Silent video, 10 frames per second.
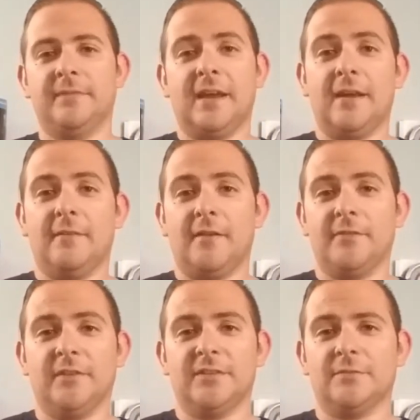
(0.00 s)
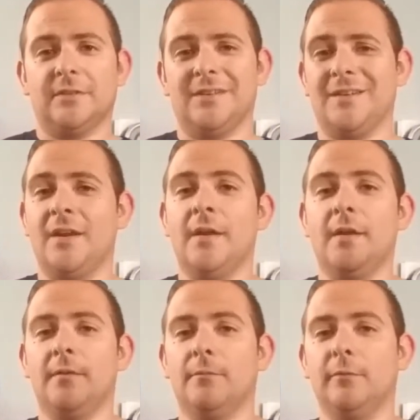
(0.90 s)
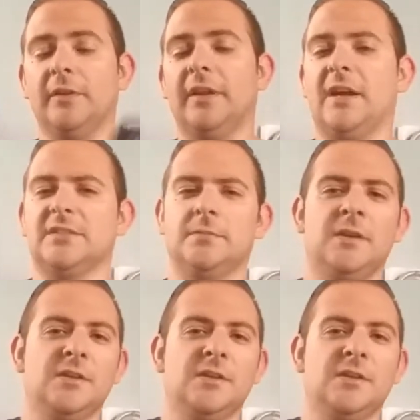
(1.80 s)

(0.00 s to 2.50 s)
got off the list right there, really awesome.